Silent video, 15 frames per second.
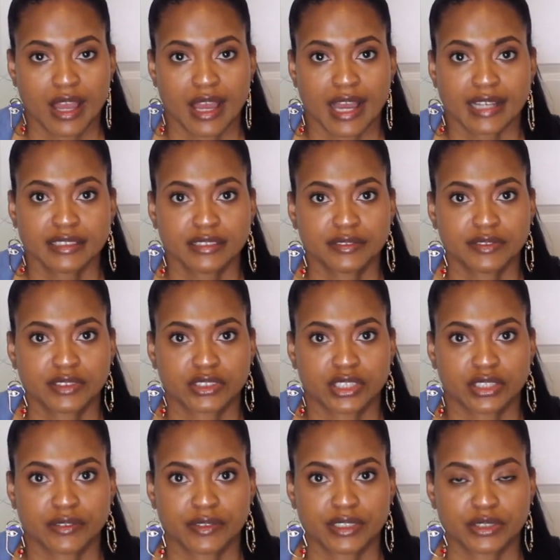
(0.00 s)
acts of
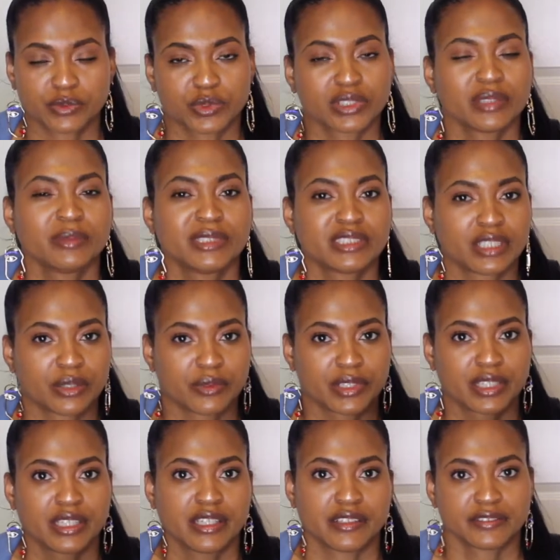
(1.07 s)
service, well, let me start
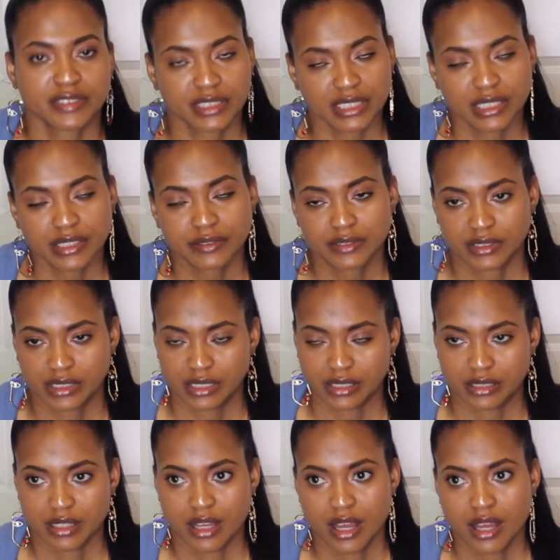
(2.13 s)
with gifts. Gifts
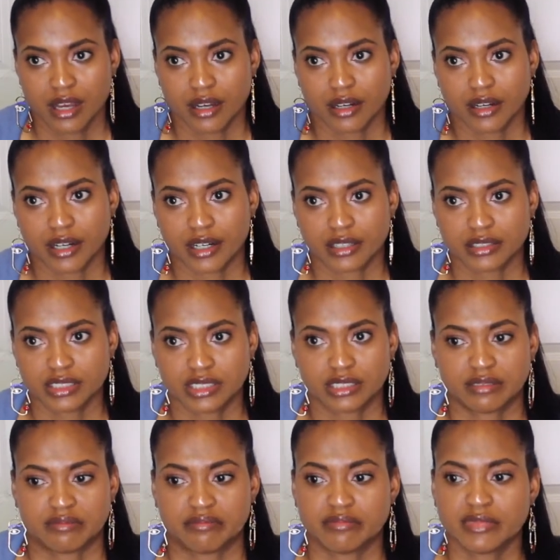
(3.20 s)
are
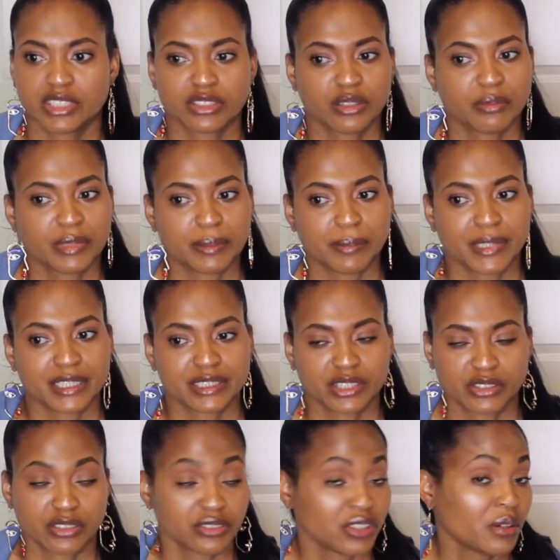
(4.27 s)
just little
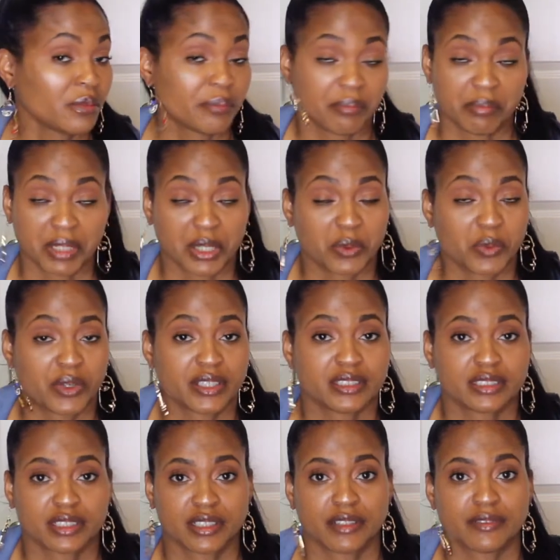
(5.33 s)
mementos or big
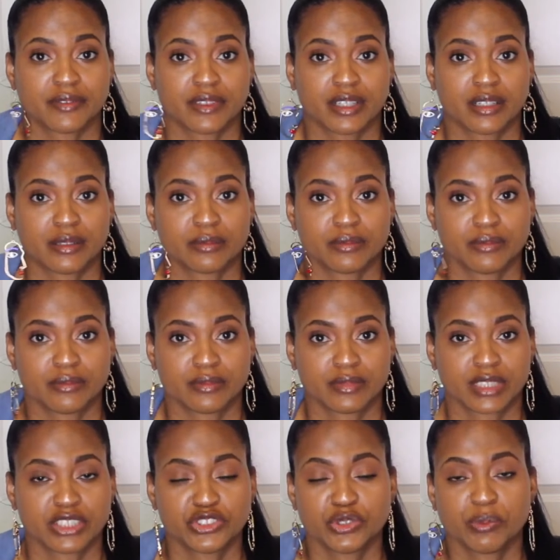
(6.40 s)
ones of
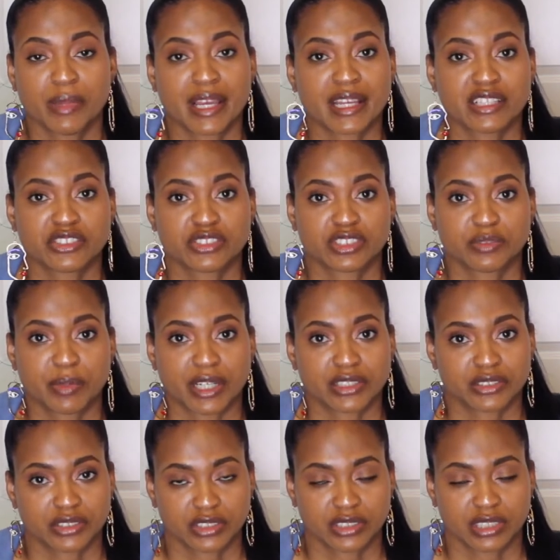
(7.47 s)
that you may get your
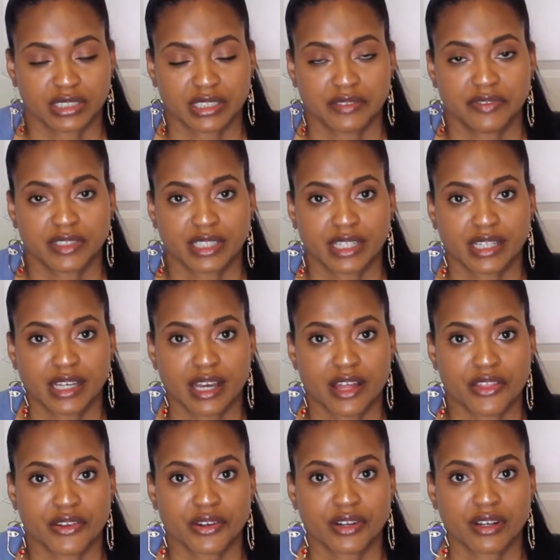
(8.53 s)
spouse or significant
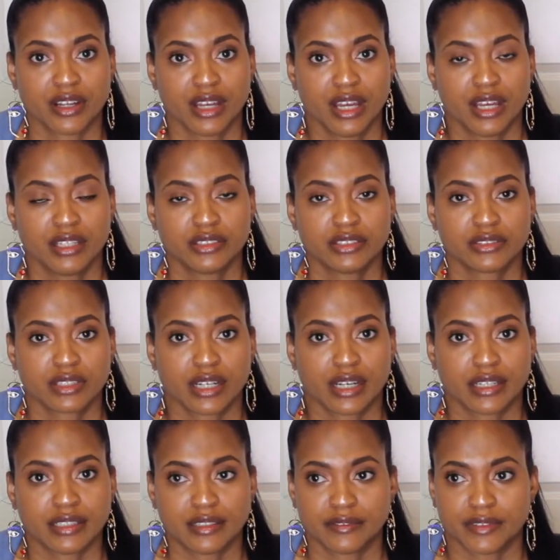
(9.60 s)
other to
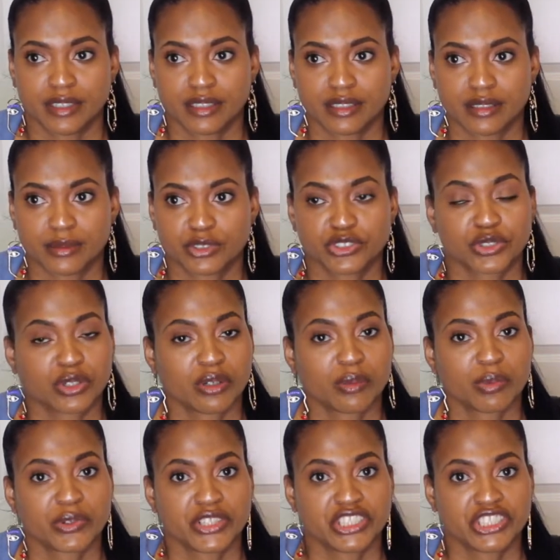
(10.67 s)
kind of show
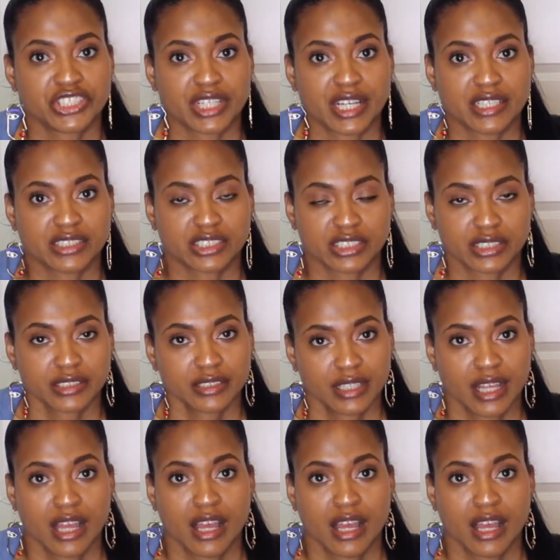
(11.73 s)
appreciation.